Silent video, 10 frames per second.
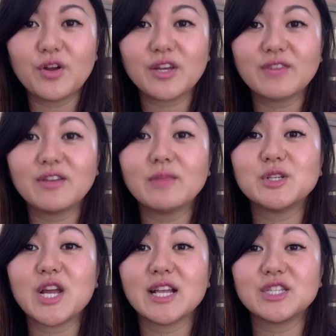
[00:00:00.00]
not giving him
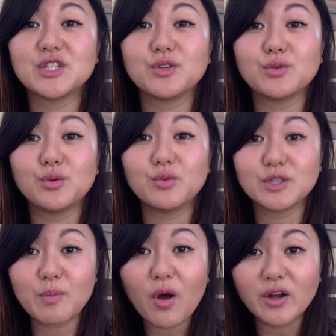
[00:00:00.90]
a chance to
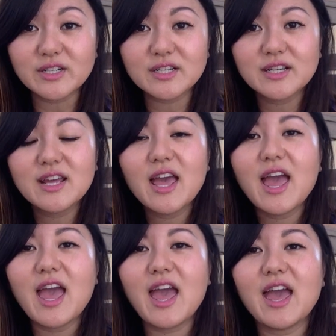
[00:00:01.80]
respond.
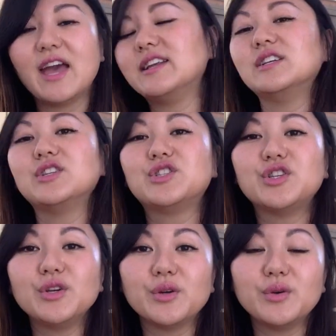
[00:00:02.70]
And
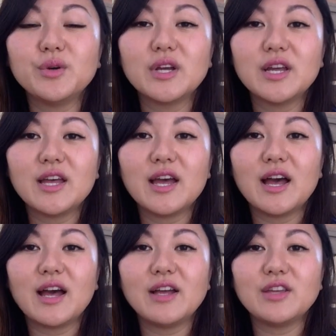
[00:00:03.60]
two,
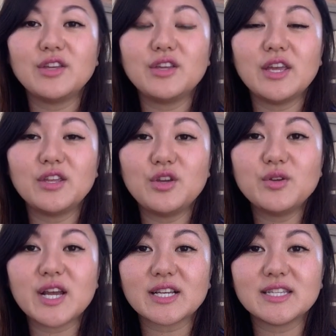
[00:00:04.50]
in
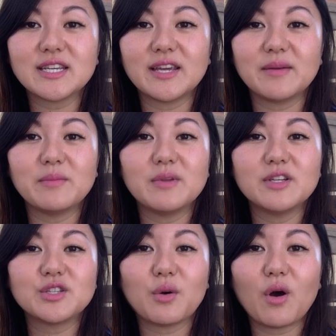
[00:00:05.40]
you texting him
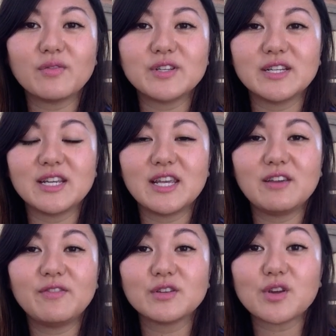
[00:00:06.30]
so often,
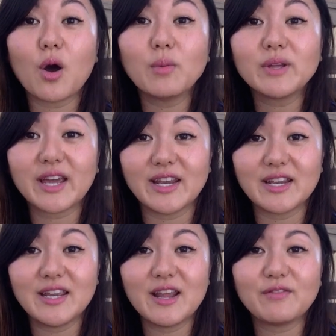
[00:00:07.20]
he feels
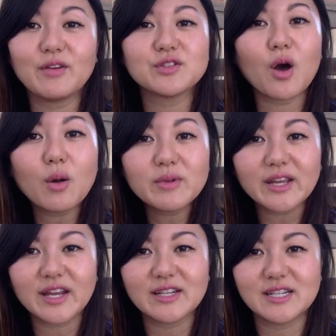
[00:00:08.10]
obligated. He now feels
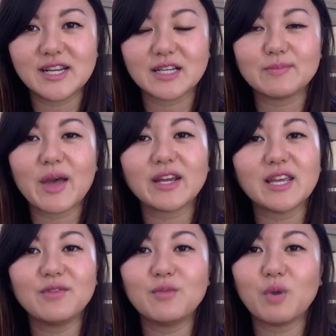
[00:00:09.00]
obligated to text back
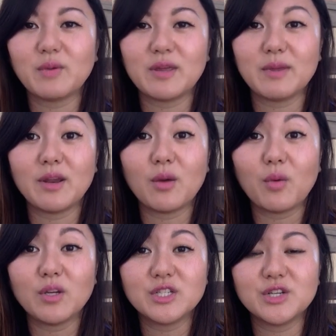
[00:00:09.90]
even when he may not
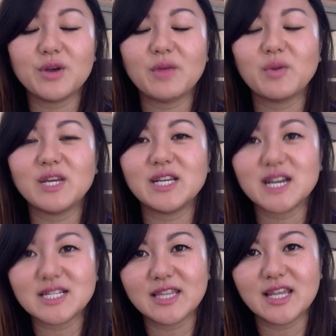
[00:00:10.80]
want to. And when he
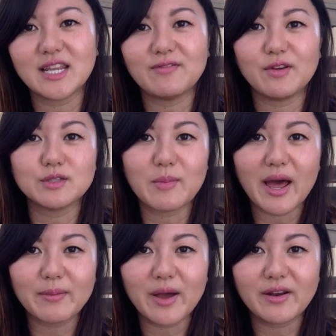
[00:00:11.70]
doesn't, then he feels
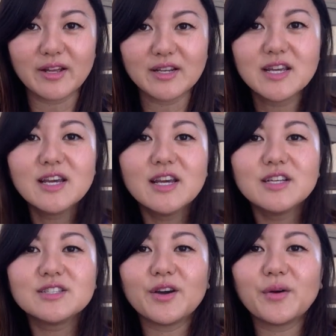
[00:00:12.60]
bad about it.
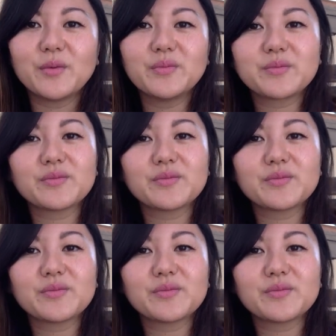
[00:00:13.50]
So